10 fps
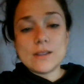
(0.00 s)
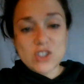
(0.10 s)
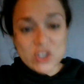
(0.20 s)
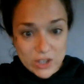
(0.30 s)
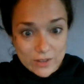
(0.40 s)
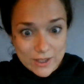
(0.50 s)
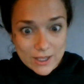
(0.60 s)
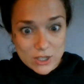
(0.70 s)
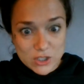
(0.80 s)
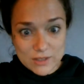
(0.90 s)
She's on
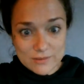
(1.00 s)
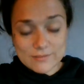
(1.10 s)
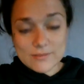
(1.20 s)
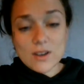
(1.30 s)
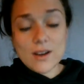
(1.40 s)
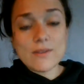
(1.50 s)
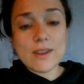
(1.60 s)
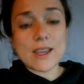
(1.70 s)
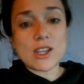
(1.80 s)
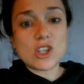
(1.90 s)
vacation.
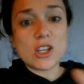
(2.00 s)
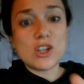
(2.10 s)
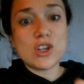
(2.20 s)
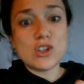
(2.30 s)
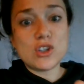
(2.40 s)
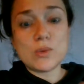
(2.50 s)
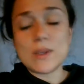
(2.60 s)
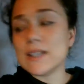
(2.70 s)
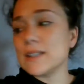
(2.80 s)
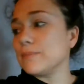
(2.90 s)
2
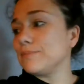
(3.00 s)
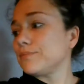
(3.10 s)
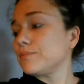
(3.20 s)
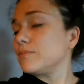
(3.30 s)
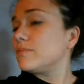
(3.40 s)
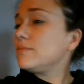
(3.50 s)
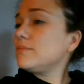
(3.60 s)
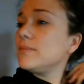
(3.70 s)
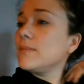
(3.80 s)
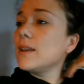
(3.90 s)
weeks.
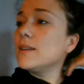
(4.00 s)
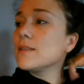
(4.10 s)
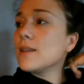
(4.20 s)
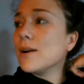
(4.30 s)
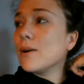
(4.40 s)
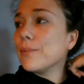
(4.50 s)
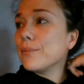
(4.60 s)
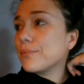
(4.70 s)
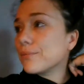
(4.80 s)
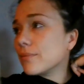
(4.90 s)
So,
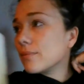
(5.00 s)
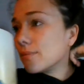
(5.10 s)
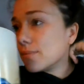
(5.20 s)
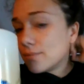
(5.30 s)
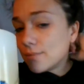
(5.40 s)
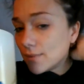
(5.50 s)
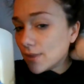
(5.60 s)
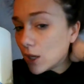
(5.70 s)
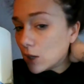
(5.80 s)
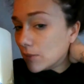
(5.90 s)

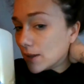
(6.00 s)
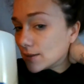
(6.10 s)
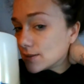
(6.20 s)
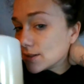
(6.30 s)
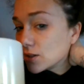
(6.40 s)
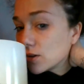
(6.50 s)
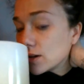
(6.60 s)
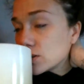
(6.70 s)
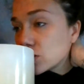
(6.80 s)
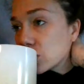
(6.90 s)
no meds
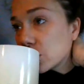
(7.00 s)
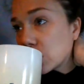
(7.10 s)
increased.